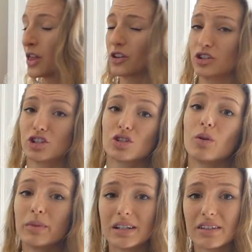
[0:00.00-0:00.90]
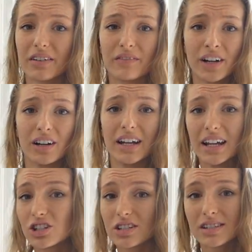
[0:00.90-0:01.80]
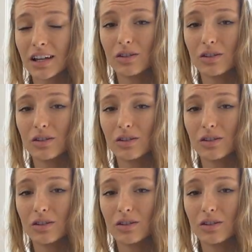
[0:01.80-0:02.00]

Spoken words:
There's so many different variations that